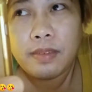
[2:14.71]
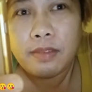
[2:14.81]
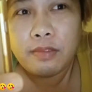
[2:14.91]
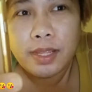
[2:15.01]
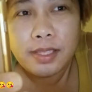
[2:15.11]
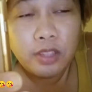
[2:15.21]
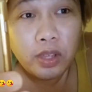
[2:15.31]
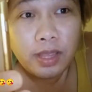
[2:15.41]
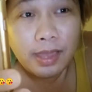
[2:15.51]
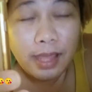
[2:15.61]
what's
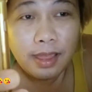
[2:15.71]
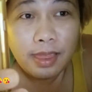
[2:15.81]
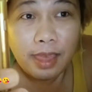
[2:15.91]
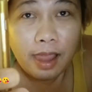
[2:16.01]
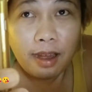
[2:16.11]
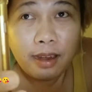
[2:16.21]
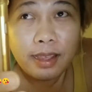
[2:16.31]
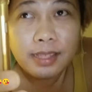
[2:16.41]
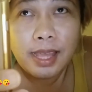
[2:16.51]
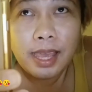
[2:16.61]
good in there
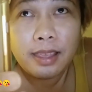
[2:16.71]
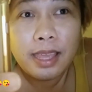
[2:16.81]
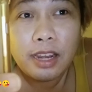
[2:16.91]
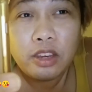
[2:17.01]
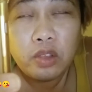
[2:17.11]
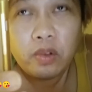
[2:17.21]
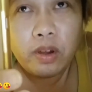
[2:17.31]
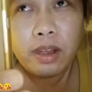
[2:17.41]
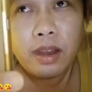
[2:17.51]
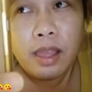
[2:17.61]
is like in
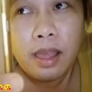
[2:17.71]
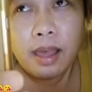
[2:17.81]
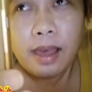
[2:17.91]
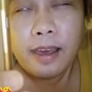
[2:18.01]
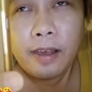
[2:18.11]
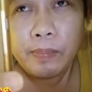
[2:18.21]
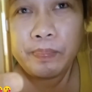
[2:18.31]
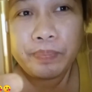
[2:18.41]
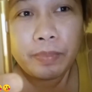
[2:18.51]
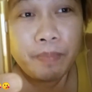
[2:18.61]
your um,
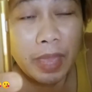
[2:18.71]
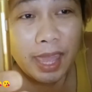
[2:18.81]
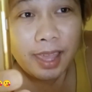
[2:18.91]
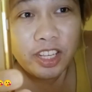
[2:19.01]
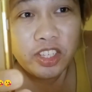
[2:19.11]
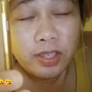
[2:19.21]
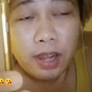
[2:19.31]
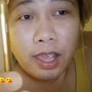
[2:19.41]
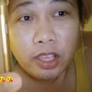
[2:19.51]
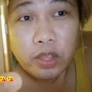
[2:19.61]
page,
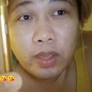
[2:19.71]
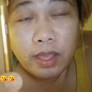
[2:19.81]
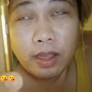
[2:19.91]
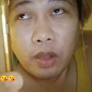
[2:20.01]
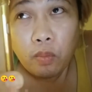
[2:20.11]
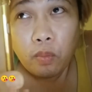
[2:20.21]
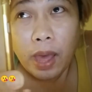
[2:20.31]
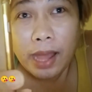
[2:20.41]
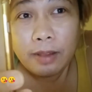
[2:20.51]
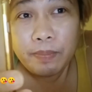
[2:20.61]
you
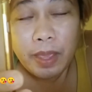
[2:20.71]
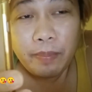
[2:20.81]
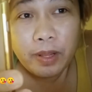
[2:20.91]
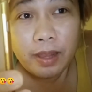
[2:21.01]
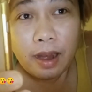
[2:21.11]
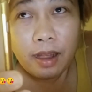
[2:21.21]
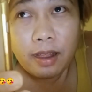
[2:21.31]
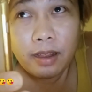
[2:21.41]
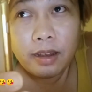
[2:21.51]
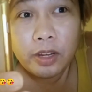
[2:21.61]
while people are
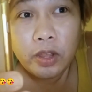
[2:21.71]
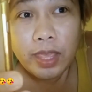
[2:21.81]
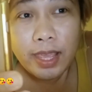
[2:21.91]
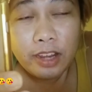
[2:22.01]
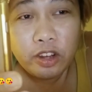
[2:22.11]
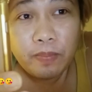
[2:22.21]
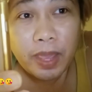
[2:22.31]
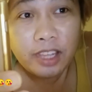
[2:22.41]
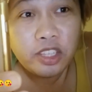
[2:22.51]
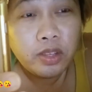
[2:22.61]
looking at your
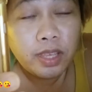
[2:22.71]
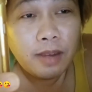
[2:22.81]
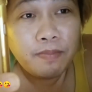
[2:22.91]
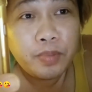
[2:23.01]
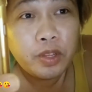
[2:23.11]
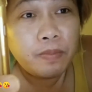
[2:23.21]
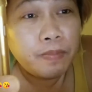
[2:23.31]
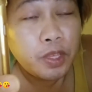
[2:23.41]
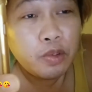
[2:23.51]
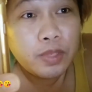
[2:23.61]
page, you can put
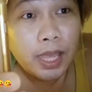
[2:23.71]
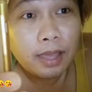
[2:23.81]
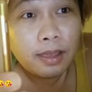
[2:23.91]
music.